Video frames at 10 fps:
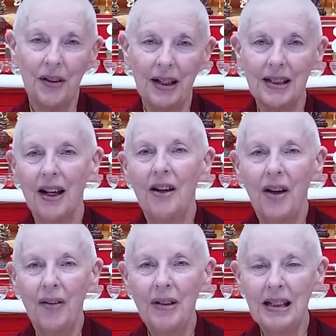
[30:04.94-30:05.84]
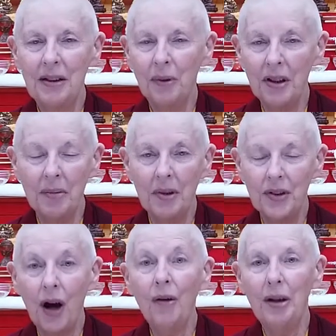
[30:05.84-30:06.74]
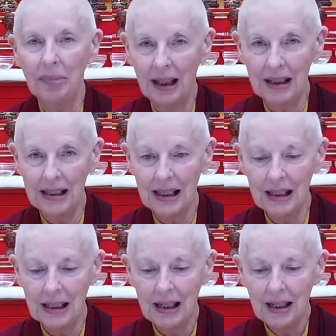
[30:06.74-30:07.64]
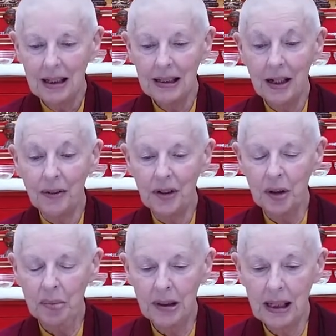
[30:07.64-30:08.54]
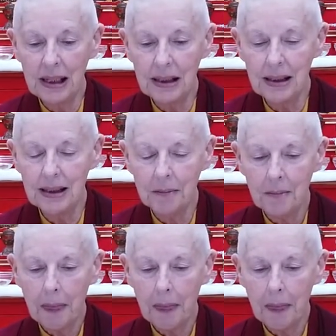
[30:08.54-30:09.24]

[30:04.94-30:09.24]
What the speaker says: So that's obviously one of the most holy places, sacred to Buddhists.